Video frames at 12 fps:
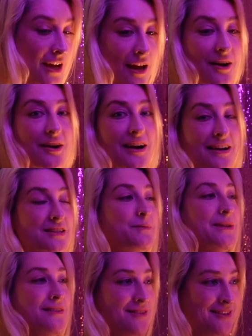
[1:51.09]
and her
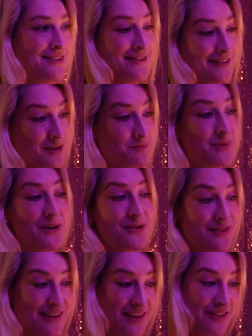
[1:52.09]
husband too. They're
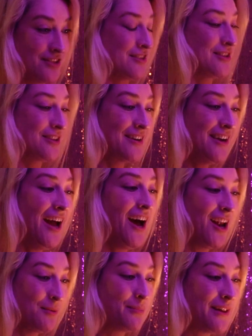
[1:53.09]
both like, just learn
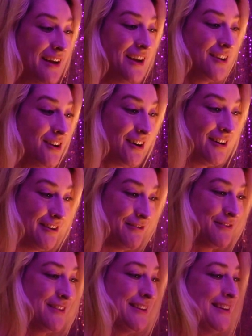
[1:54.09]
how to play
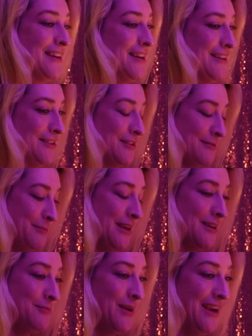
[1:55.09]
golf and you'll
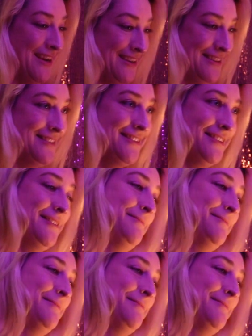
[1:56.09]
meet a man.